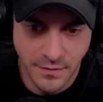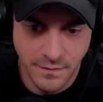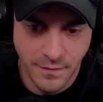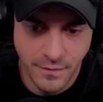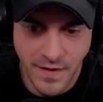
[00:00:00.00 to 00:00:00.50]

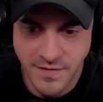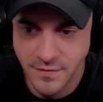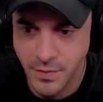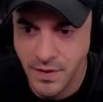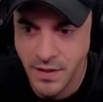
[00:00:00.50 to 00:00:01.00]

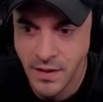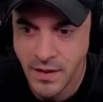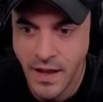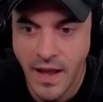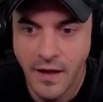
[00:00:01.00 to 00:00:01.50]
offensive, but
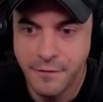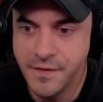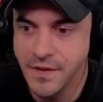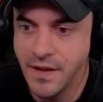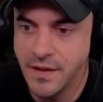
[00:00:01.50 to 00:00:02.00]
I
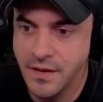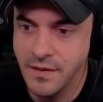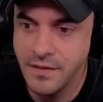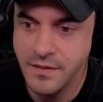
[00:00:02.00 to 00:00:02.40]
feel like